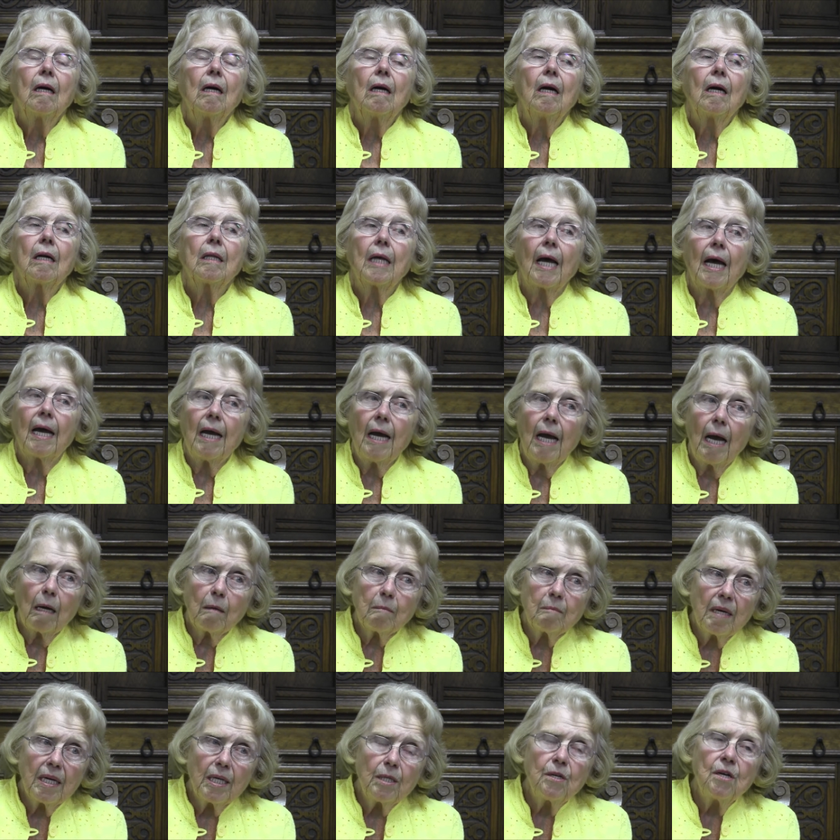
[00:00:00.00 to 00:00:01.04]
they
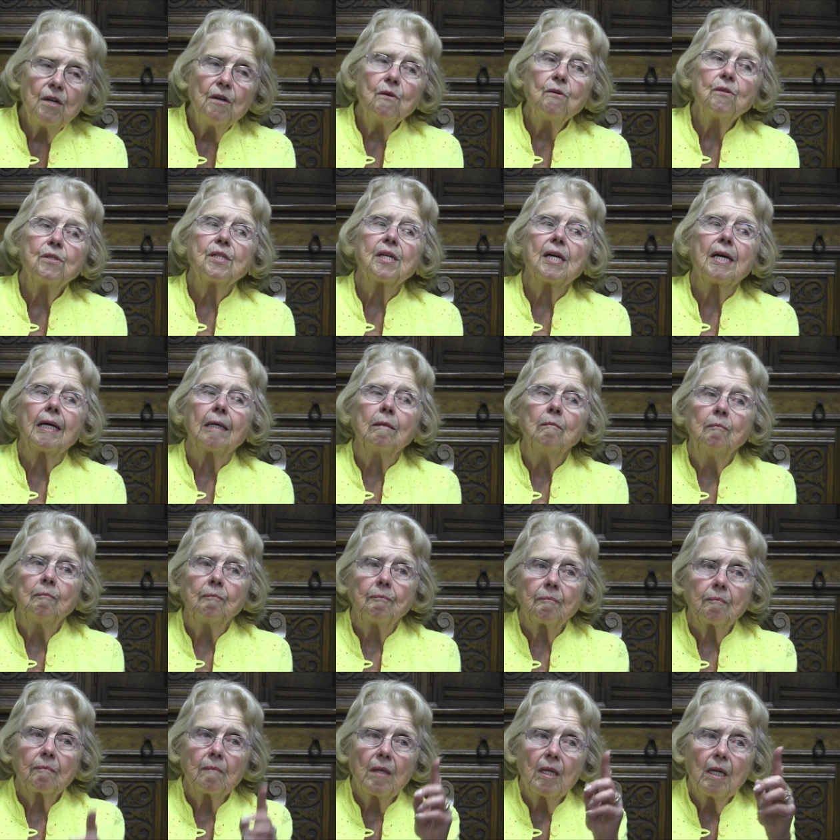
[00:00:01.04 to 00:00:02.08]
had been using
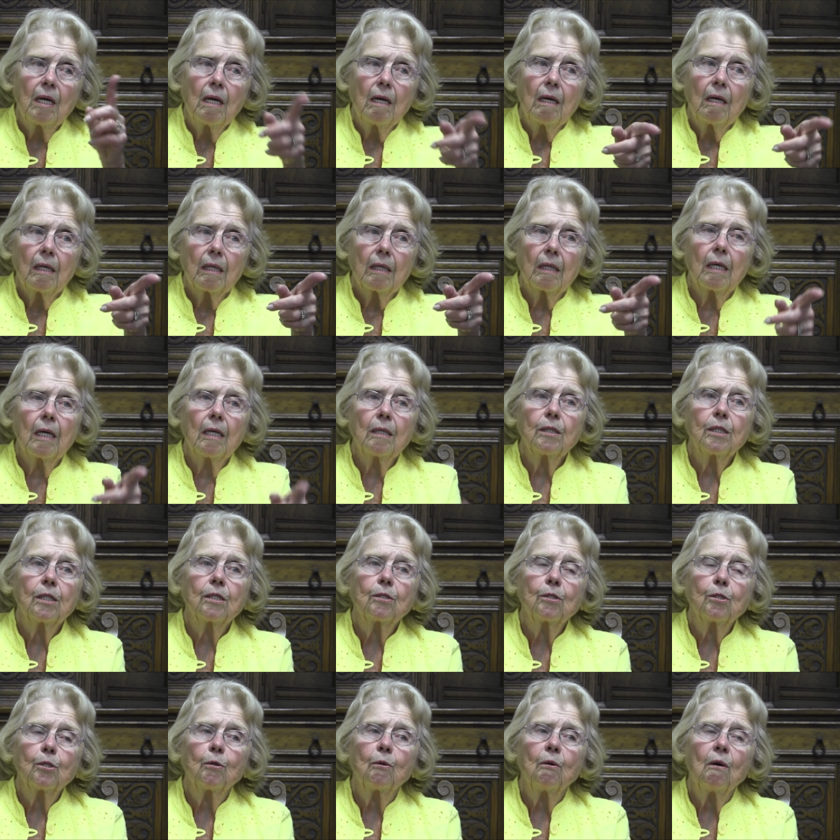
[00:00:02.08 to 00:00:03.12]

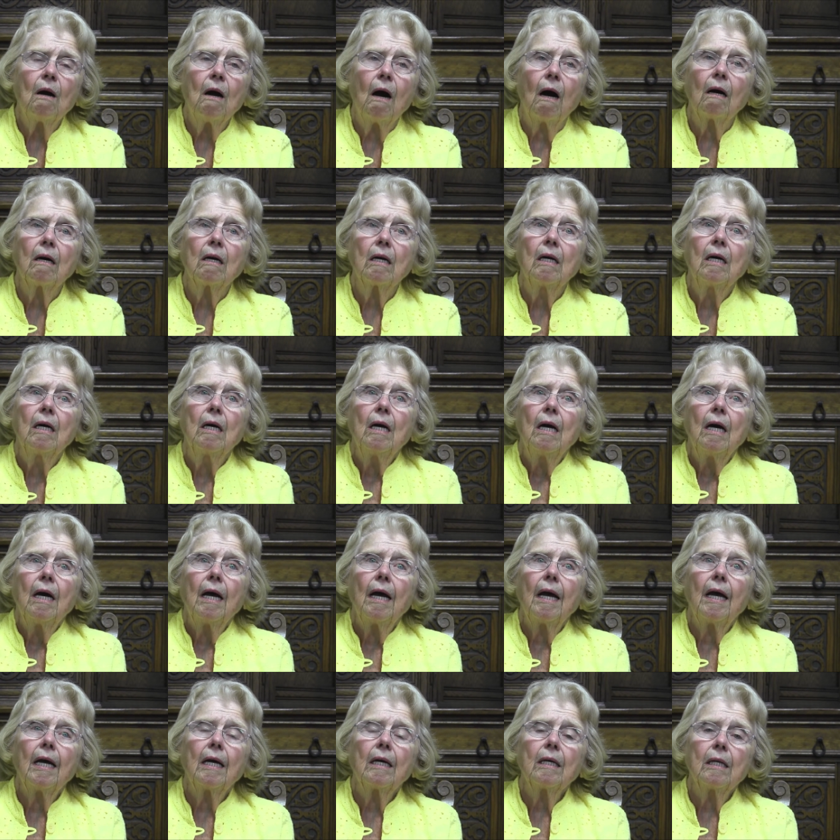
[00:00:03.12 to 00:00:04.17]
this truck
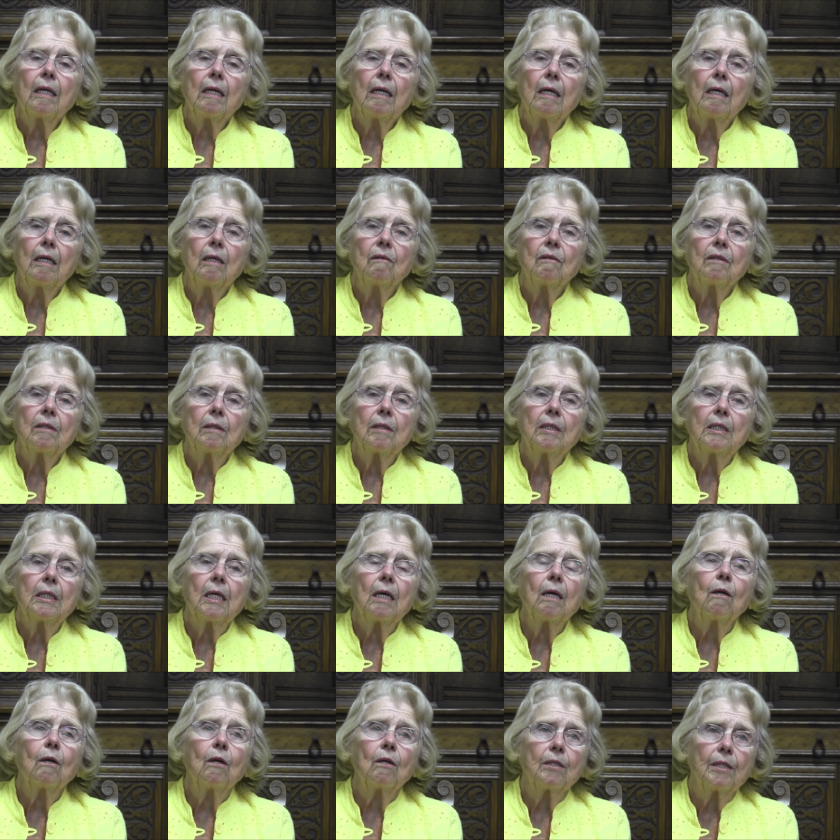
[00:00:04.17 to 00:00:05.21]
in the
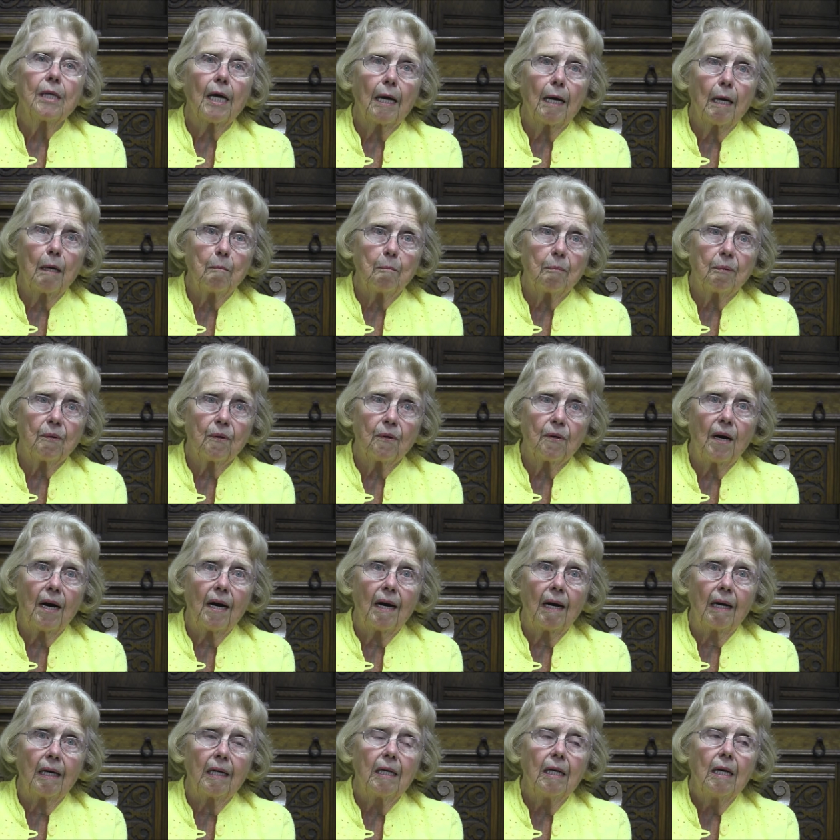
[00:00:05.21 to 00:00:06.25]
Tiller Day
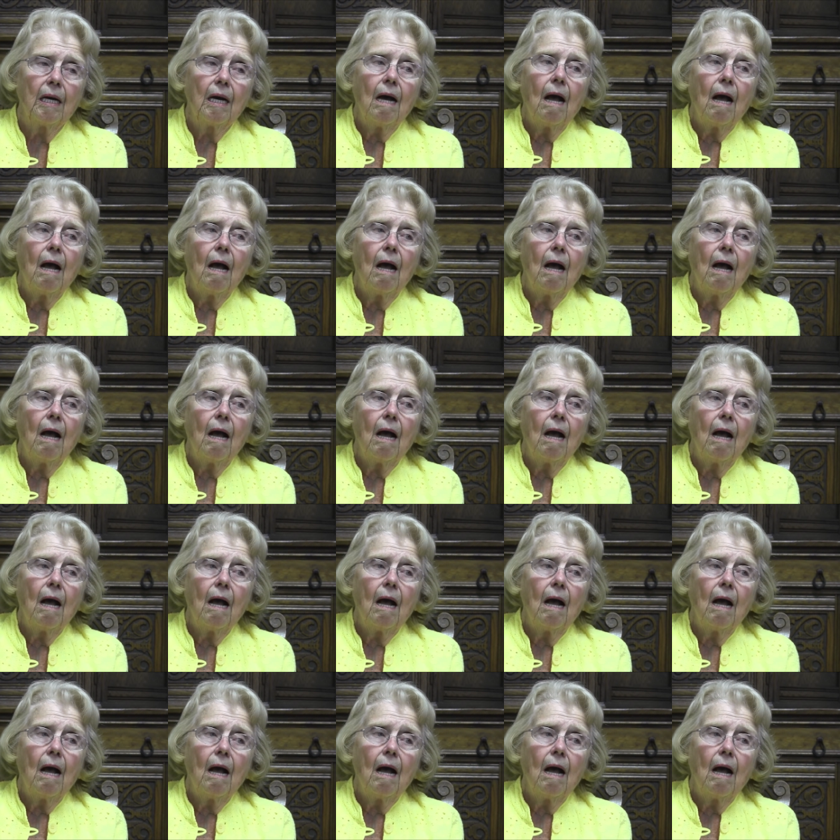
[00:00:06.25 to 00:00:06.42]
parade,